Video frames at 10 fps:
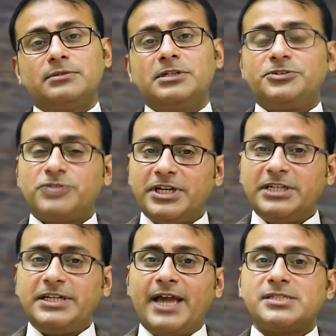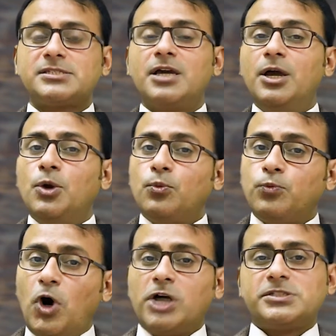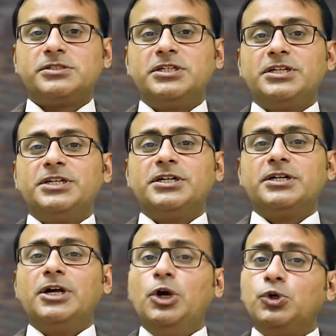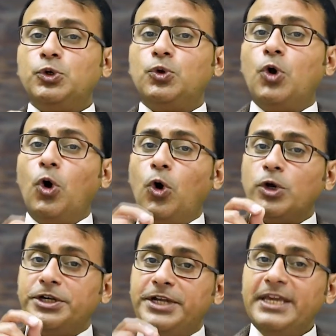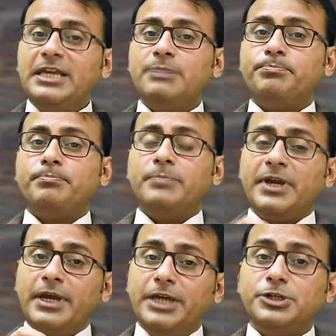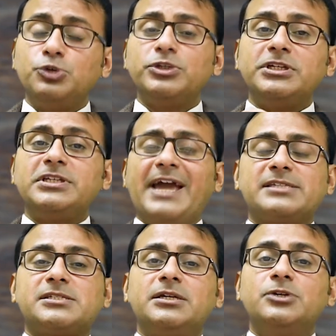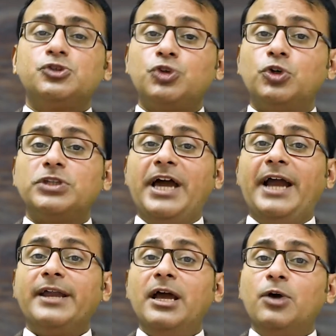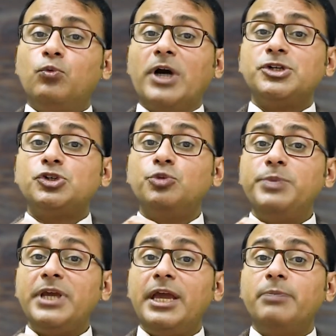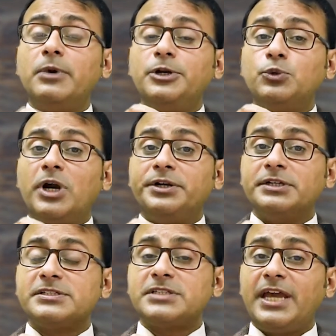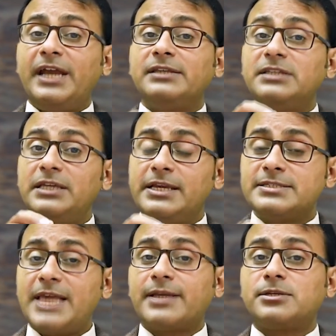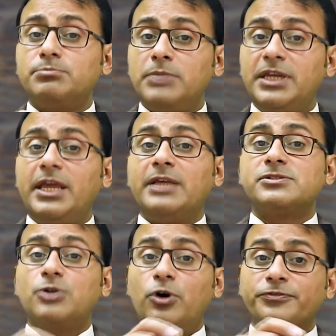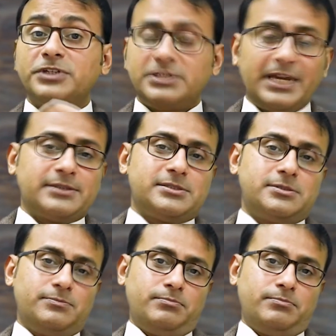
Literary text wants the reader to go deep into the text so that one should be able to understand the exact meanings of the text.